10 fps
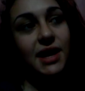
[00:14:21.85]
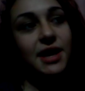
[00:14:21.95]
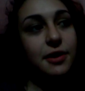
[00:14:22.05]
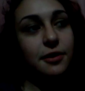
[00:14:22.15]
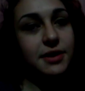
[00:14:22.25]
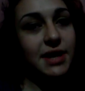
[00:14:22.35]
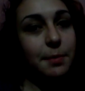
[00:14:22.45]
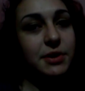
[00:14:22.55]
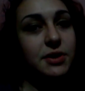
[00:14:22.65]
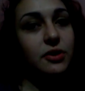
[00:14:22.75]
Though it's
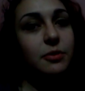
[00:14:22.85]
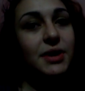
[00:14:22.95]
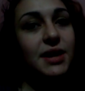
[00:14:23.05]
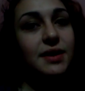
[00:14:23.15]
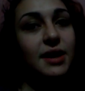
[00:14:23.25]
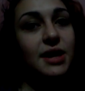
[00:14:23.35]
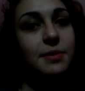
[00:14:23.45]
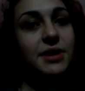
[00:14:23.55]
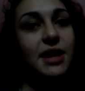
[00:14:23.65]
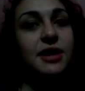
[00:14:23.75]
happened so many times,
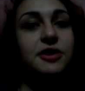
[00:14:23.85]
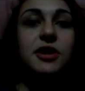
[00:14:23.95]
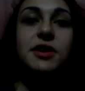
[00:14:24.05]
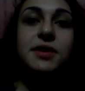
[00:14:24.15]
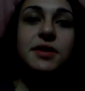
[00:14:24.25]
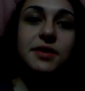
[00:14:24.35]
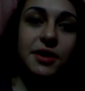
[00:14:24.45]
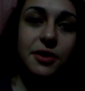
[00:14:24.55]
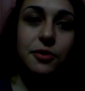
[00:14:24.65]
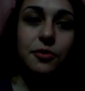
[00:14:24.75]
she
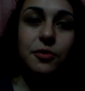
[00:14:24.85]
still